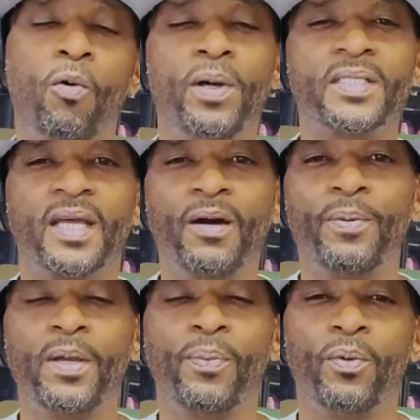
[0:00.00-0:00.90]
always
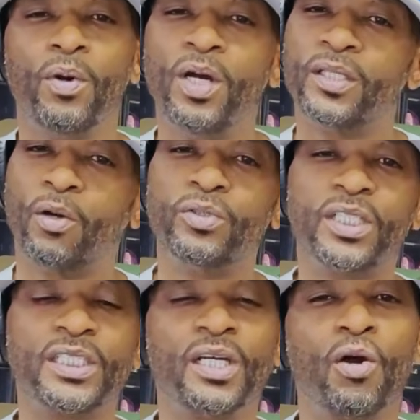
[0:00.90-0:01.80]
tell people,
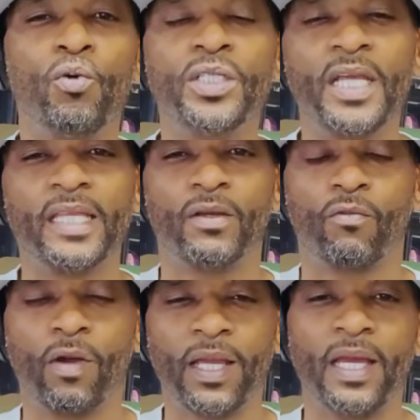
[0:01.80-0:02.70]
don't just negotiate
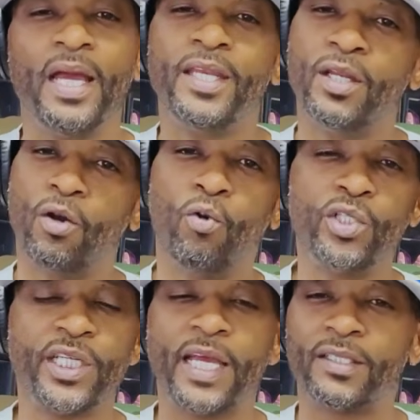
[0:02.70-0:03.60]
the rate,
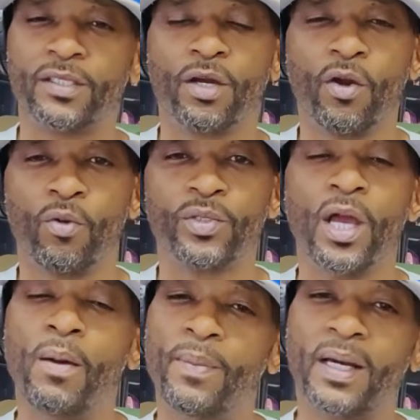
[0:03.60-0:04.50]
negotiate the terms.
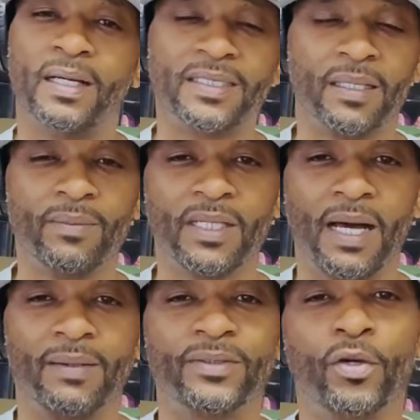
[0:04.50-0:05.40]
Because
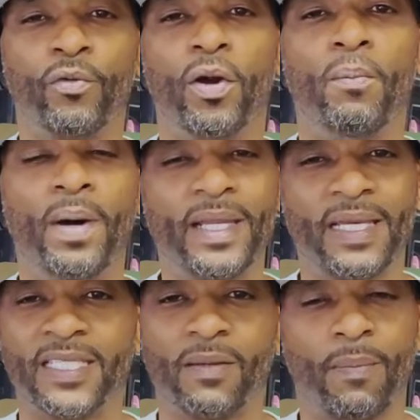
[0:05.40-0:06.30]
sometimes the real
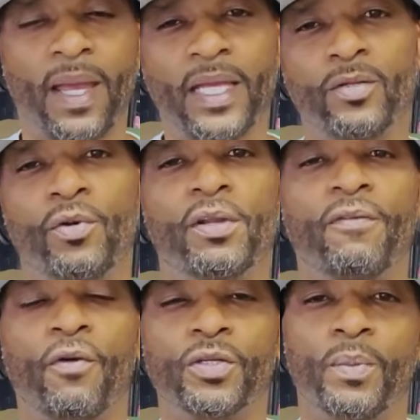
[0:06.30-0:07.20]
money isn't made during the
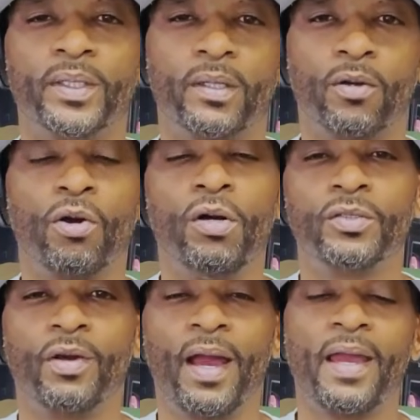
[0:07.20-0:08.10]
first month of the
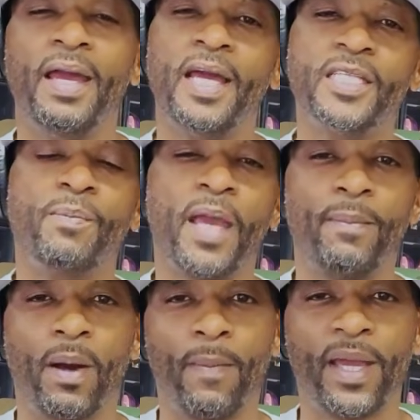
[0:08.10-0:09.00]
contract. It's made
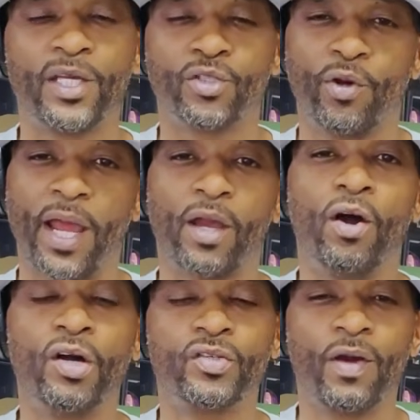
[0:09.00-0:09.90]
by making sure that
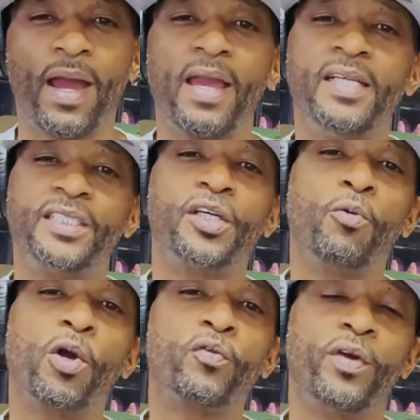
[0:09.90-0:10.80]
contract still
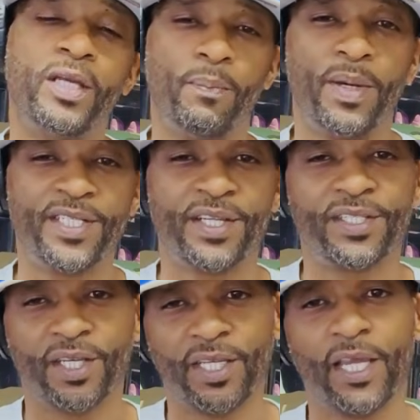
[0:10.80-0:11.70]
works for your business a
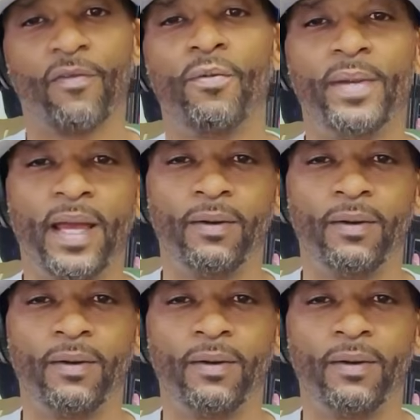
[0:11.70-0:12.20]
year from now.